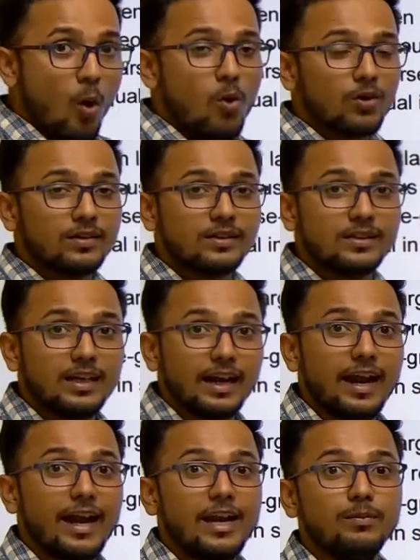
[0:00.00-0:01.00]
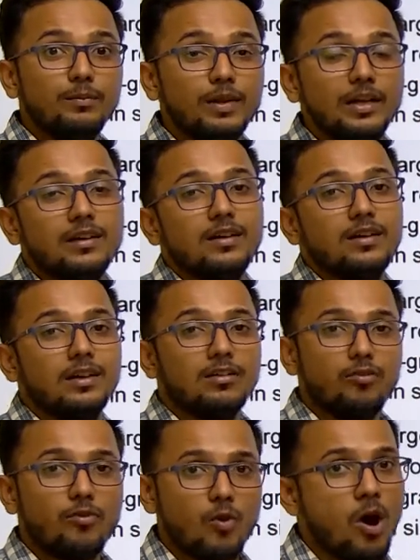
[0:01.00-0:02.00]
coarse grain
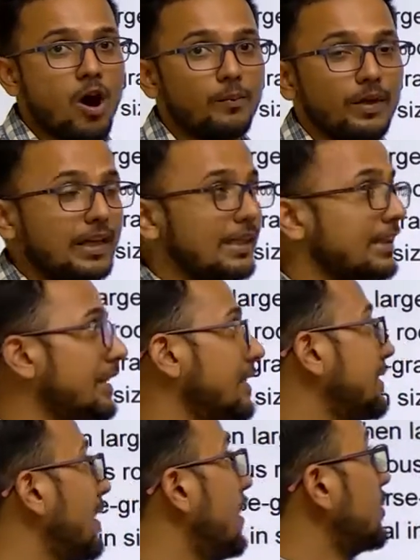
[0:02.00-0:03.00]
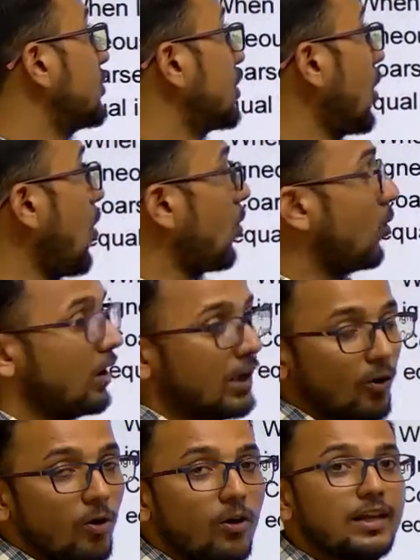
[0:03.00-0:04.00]
mineral form in this slow
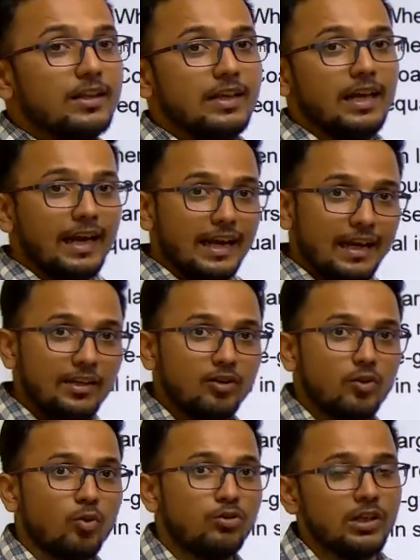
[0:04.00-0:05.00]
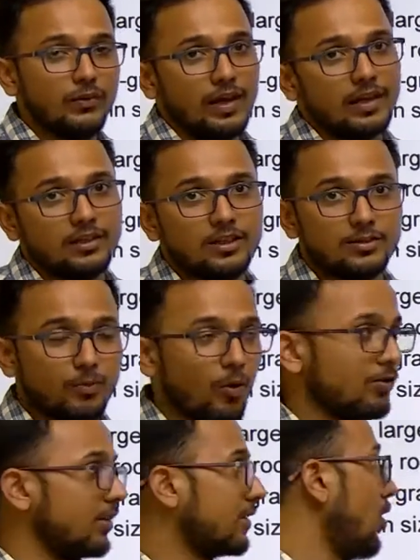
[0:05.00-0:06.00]
cooling or in the intrusive igneous
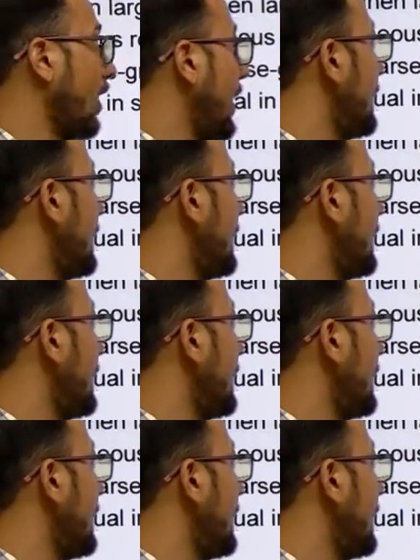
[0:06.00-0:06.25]
process.